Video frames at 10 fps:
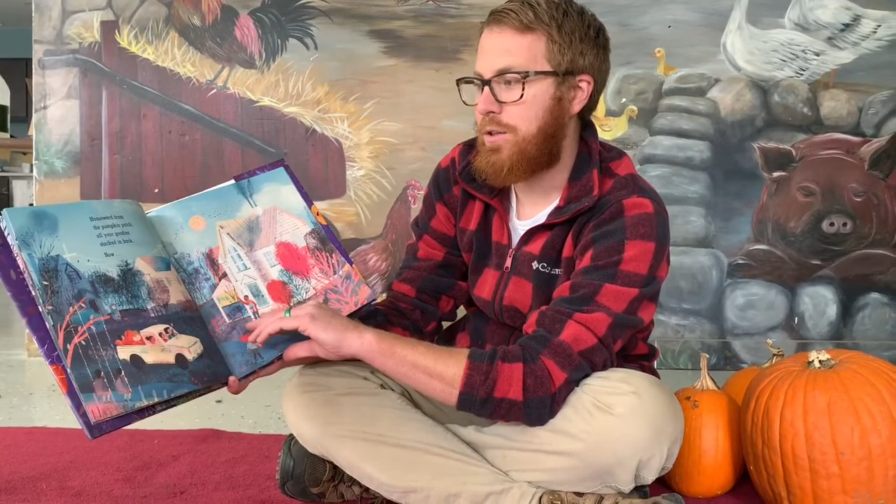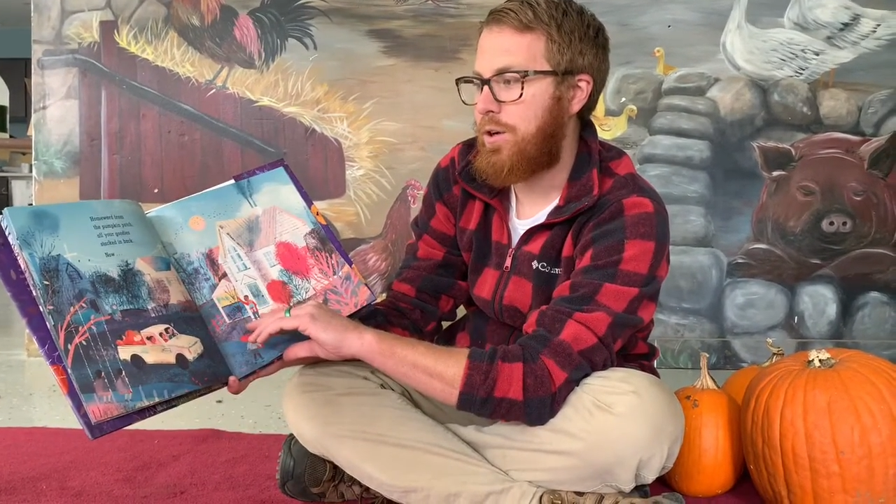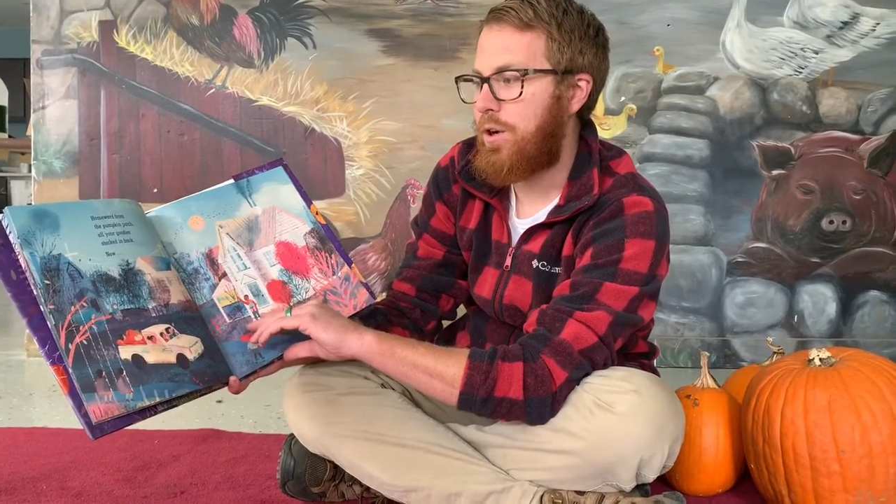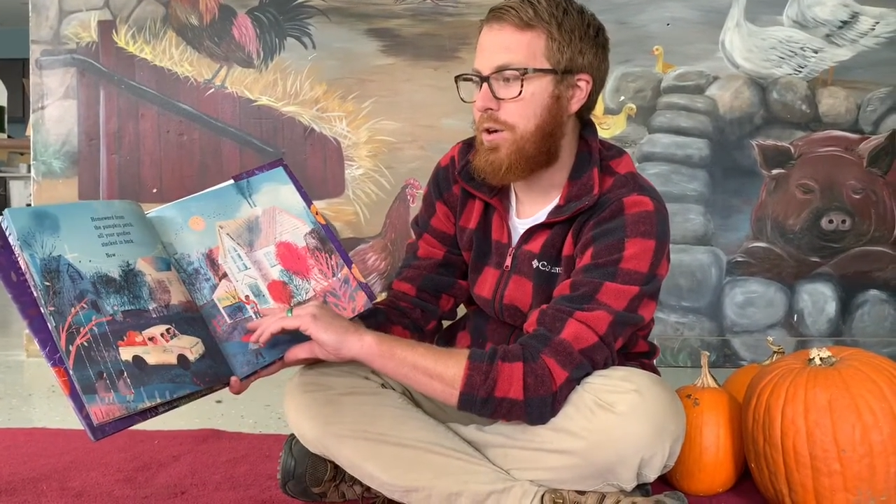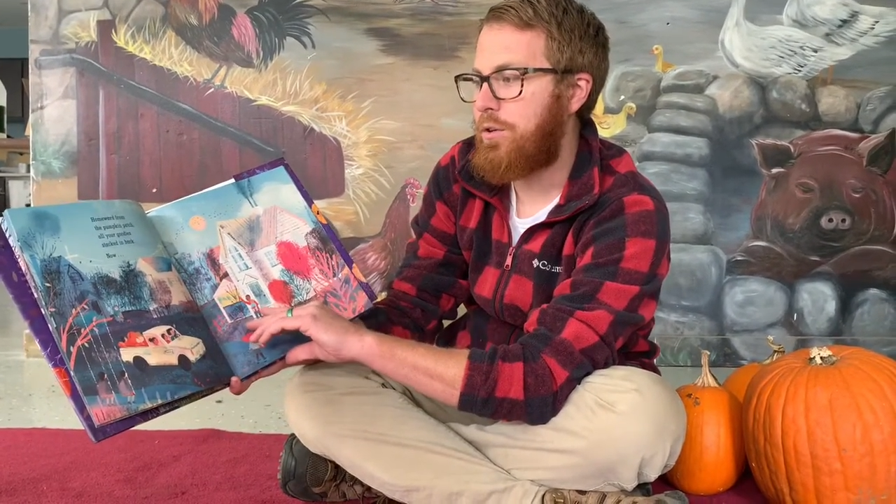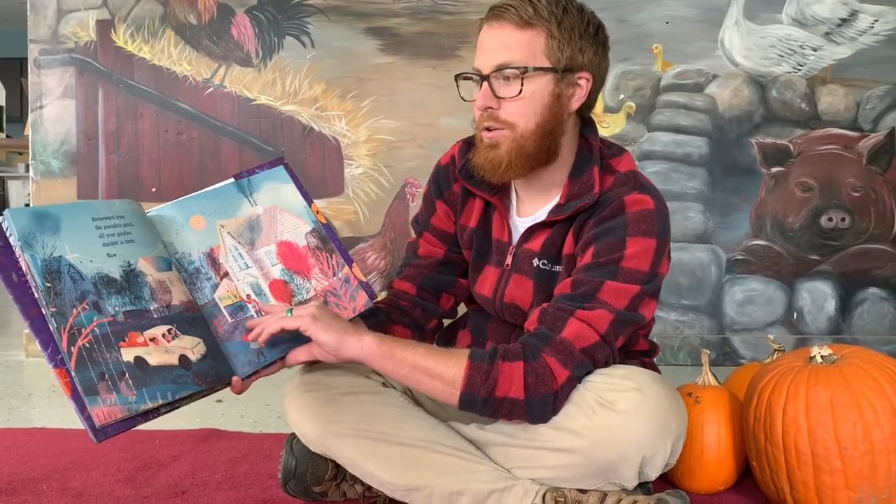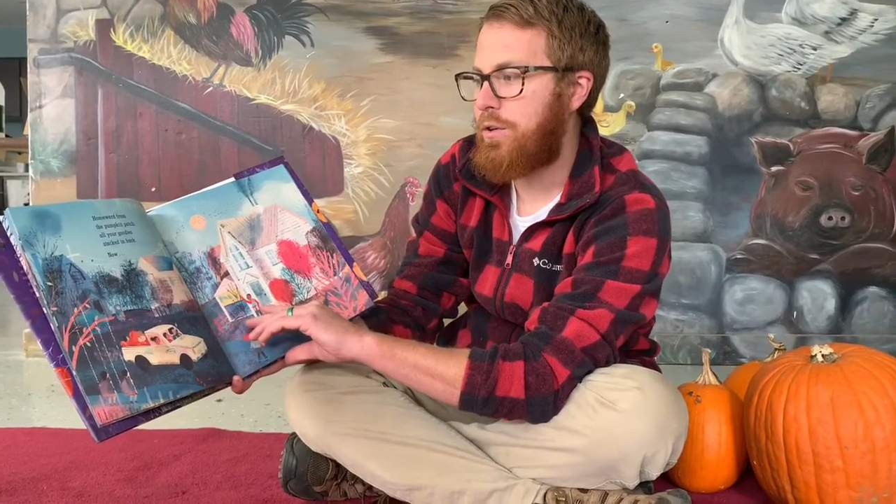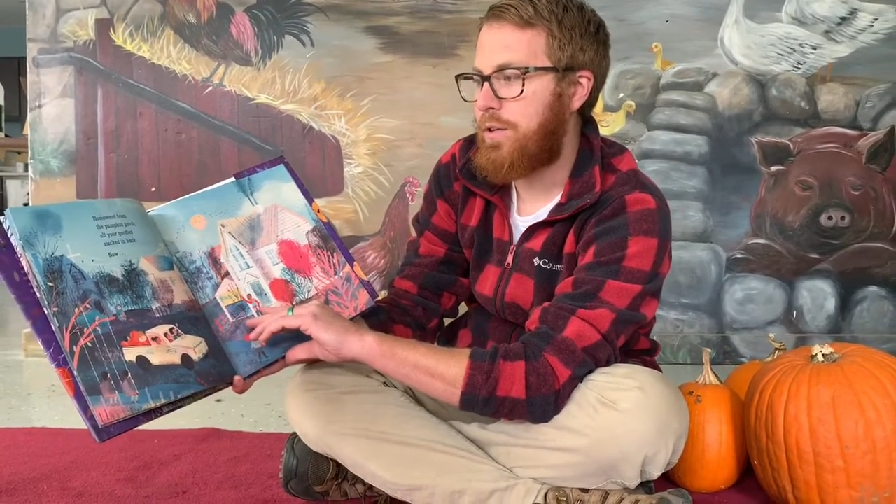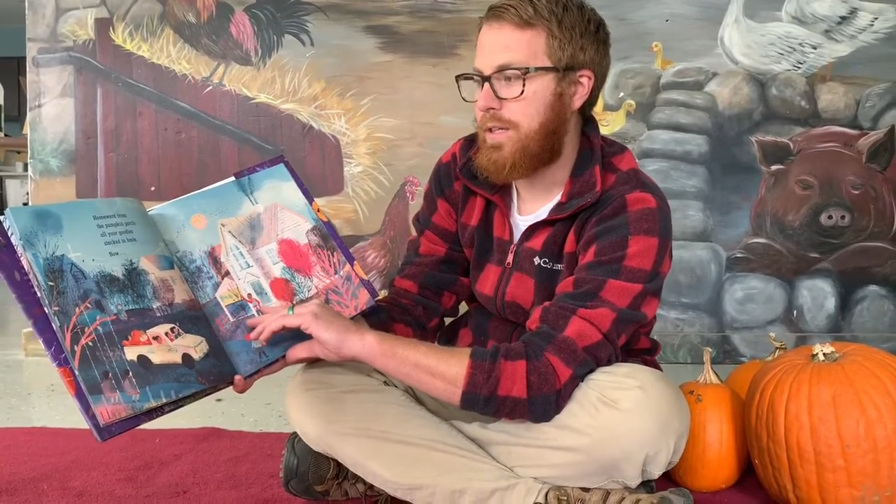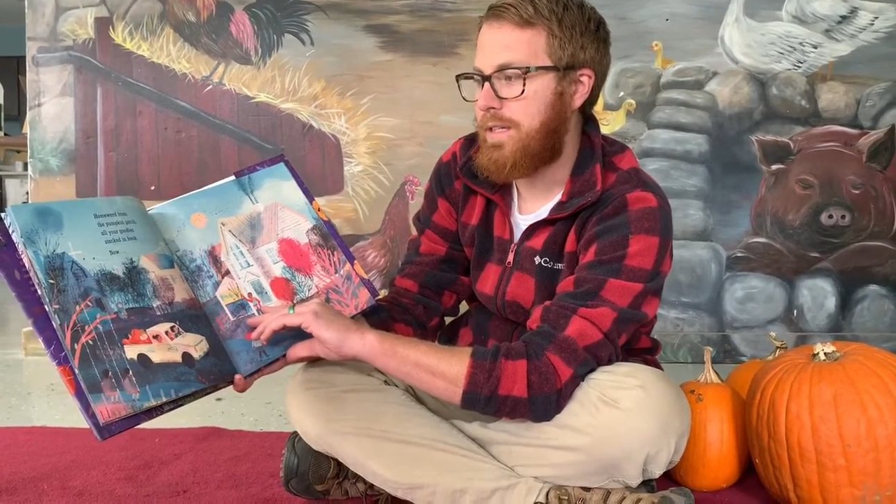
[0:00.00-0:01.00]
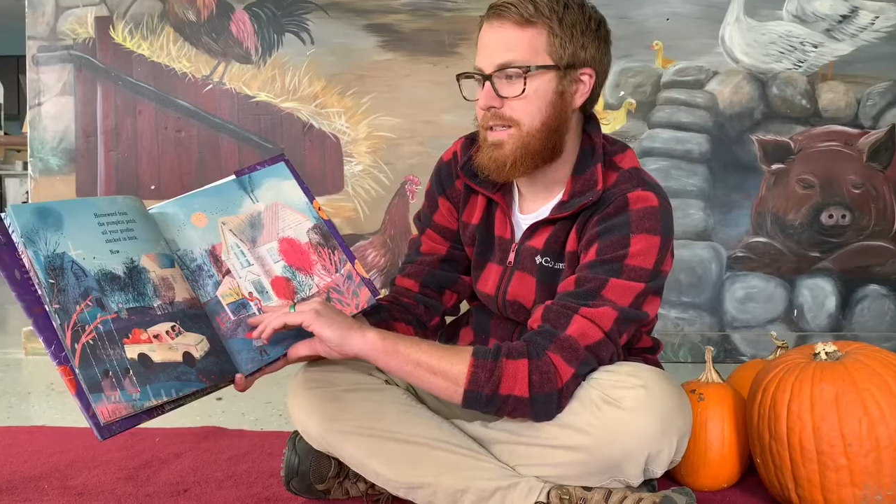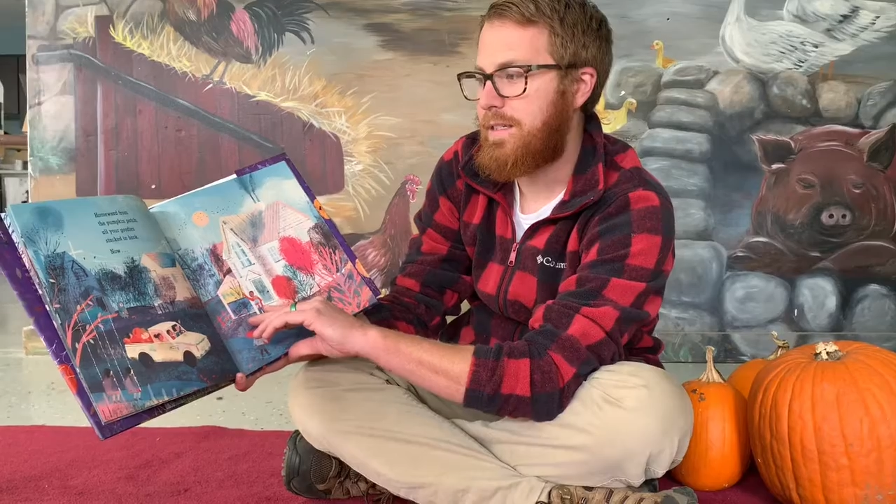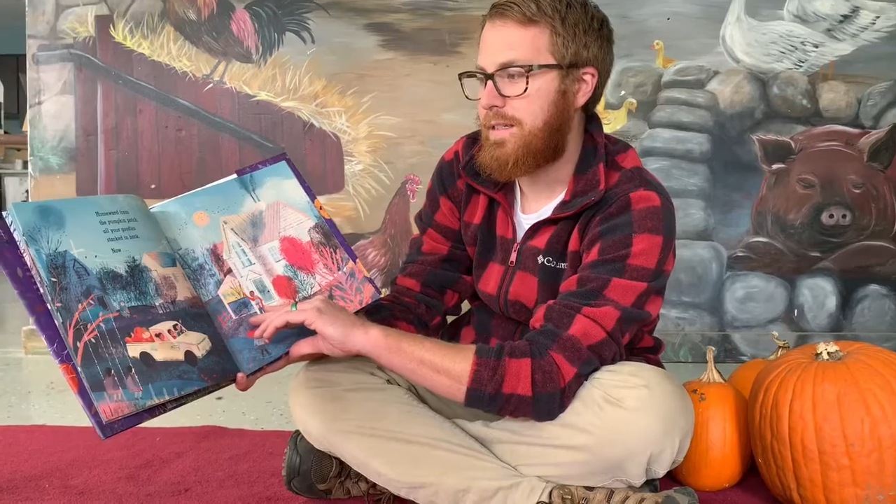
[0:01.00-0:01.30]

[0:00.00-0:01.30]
all your goodies